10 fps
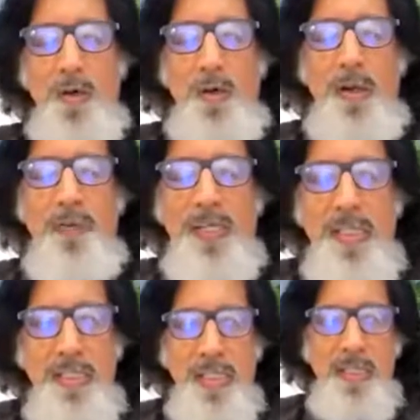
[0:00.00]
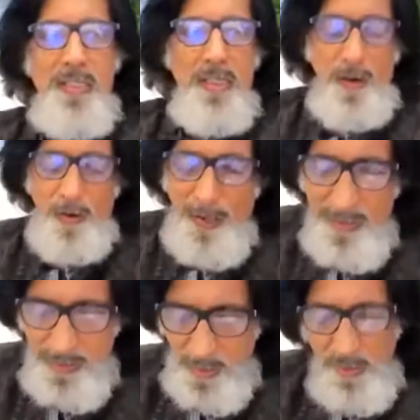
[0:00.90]
role of a teacher
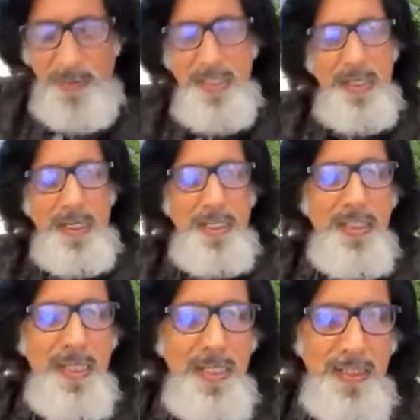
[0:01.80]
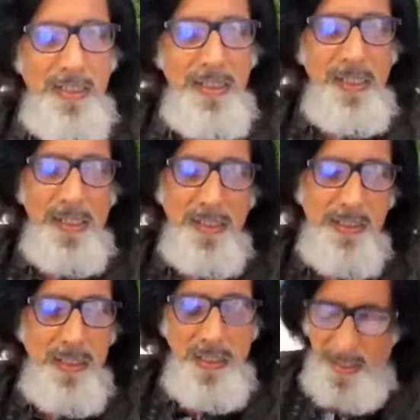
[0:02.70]
is always greater than anything
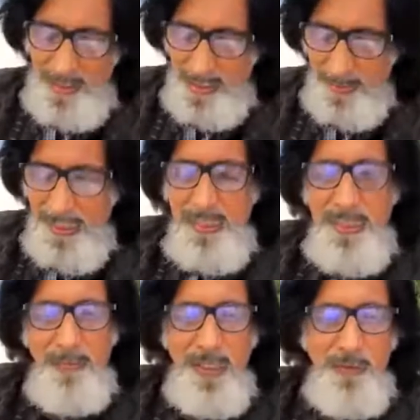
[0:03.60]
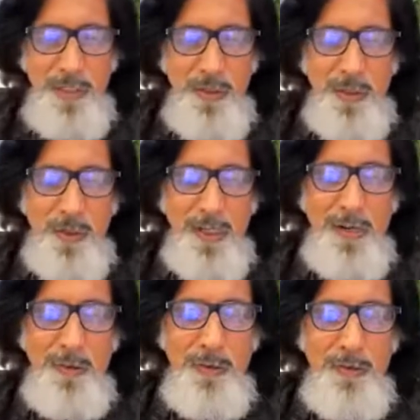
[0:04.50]
else. I mean, that's something which you don't
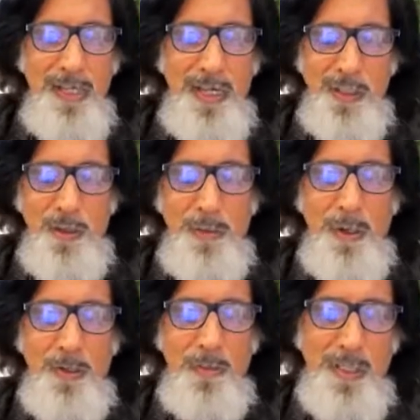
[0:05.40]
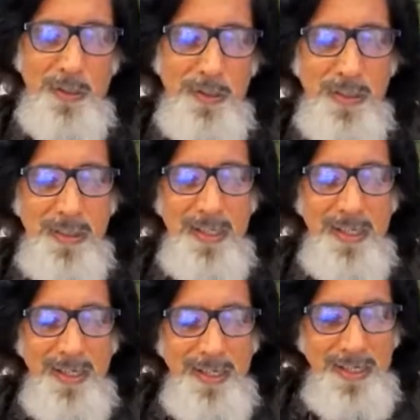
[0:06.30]
have to even argue about, because
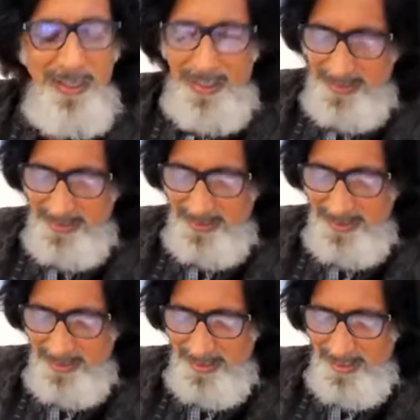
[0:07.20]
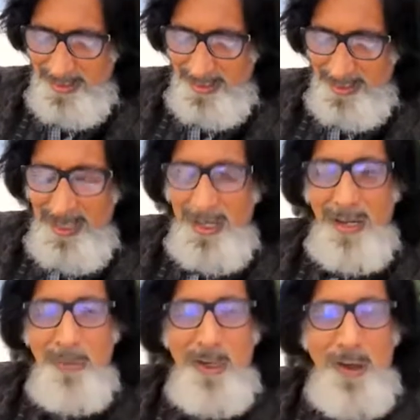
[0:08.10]
I
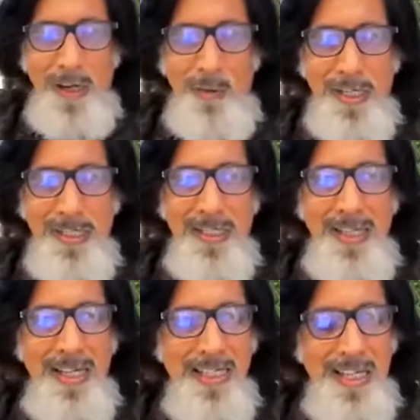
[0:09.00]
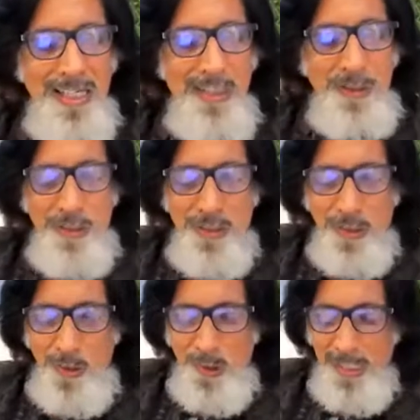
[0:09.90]
mean, all our Sanskrit
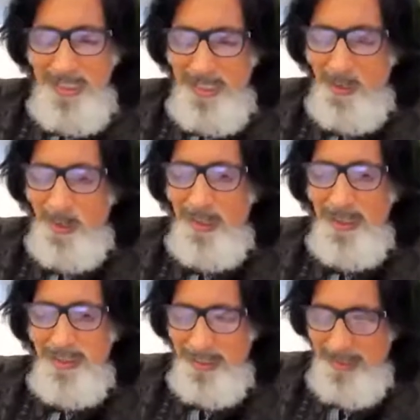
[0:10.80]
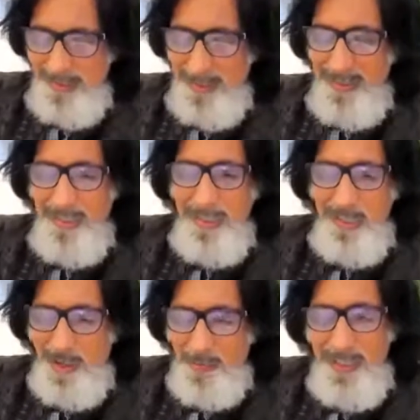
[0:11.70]
slokas and all says
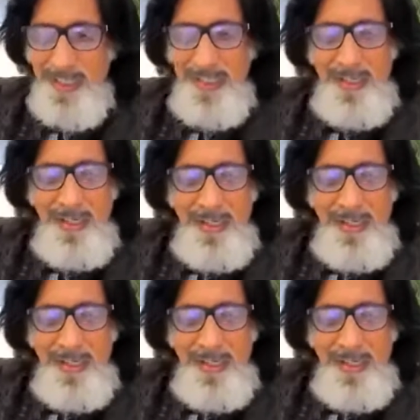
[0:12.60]
after